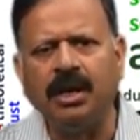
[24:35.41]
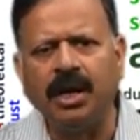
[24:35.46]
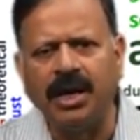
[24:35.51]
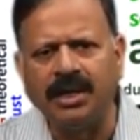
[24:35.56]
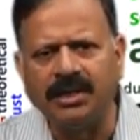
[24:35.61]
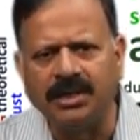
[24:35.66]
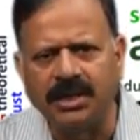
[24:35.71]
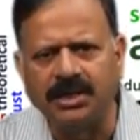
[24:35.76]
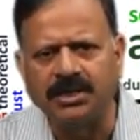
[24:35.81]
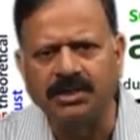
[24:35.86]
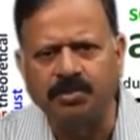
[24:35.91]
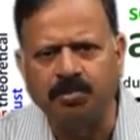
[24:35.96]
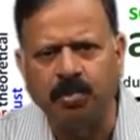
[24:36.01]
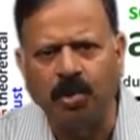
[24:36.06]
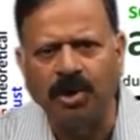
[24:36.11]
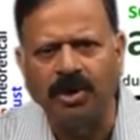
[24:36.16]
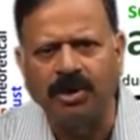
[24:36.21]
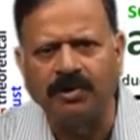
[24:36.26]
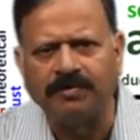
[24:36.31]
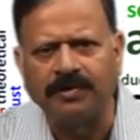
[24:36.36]
at this
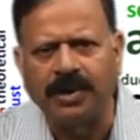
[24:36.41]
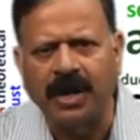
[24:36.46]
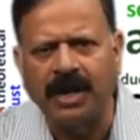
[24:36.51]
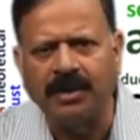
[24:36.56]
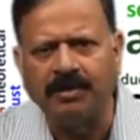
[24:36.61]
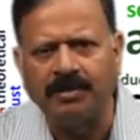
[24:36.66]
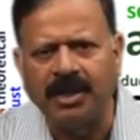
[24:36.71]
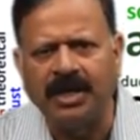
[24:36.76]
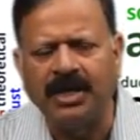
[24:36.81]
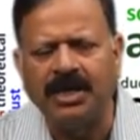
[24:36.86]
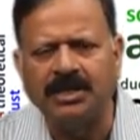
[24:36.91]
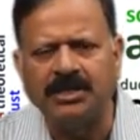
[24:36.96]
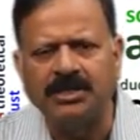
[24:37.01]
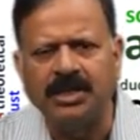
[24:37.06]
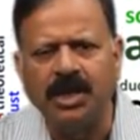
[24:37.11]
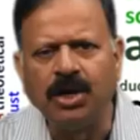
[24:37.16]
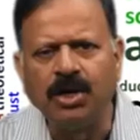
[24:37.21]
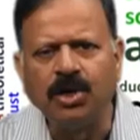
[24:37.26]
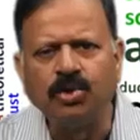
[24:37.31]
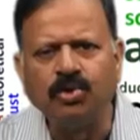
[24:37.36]
point of time is
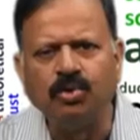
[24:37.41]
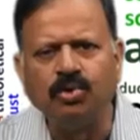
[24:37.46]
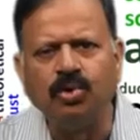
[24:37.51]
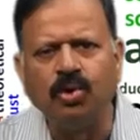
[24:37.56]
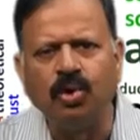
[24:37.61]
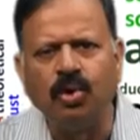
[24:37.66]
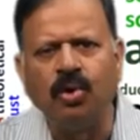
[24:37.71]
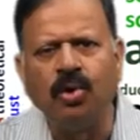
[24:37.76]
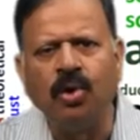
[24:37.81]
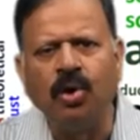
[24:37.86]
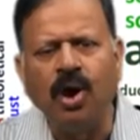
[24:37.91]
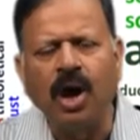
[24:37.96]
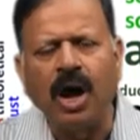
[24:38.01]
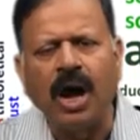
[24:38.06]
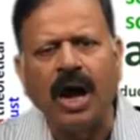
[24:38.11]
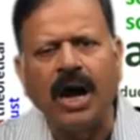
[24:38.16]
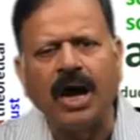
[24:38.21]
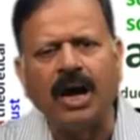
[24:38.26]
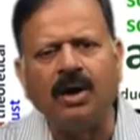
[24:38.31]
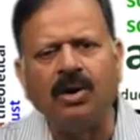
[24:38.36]
to know
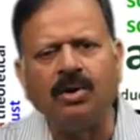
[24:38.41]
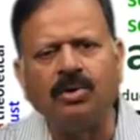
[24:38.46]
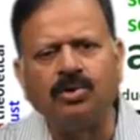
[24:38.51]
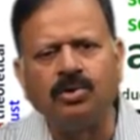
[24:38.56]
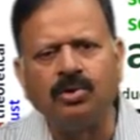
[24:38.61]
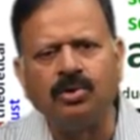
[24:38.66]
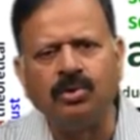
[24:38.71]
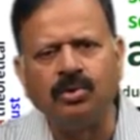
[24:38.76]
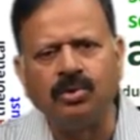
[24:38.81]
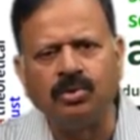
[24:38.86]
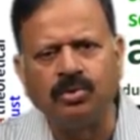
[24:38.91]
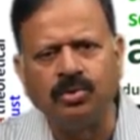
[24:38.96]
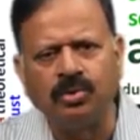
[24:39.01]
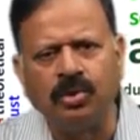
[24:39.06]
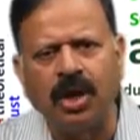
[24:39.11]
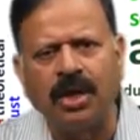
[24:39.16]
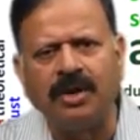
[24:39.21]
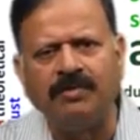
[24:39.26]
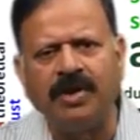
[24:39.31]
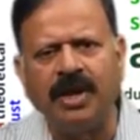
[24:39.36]
how to
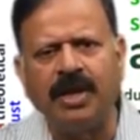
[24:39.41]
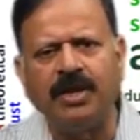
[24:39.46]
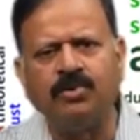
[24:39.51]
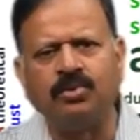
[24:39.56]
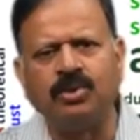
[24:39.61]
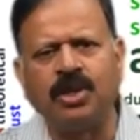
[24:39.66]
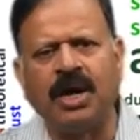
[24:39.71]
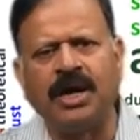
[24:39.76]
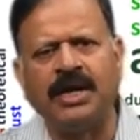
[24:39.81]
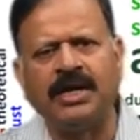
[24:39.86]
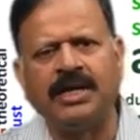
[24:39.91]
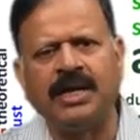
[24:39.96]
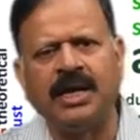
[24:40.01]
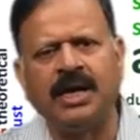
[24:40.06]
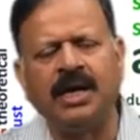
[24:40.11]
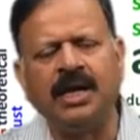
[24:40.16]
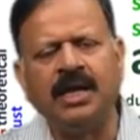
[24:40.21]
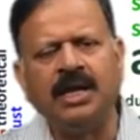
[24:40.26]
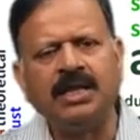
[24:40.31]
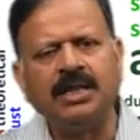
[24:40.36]
convey you the
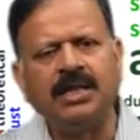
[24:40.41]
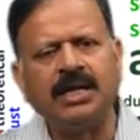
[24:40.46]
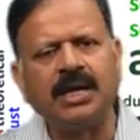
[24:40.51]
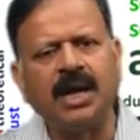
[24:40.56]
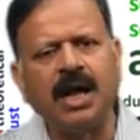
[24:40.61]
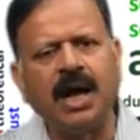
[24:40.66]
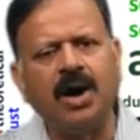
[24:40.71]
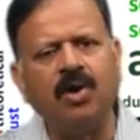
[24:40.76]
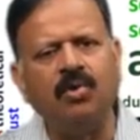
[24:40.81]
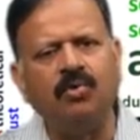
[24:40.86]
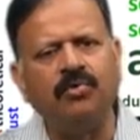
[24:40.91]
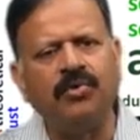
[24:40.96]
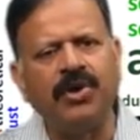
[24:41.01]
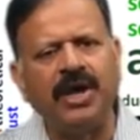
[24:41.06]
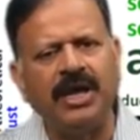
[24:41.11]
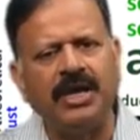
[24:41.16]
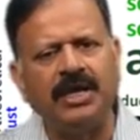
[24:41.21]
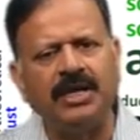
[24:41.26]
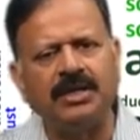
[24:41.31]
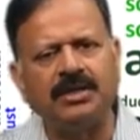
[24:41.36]
idea that how
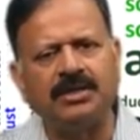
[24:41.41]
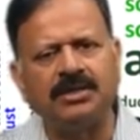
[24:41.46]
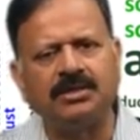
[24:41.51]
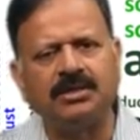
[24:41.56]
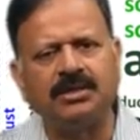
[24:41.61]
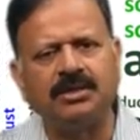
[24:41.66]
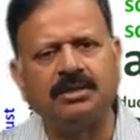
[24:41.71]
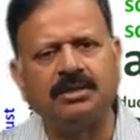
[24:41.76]
various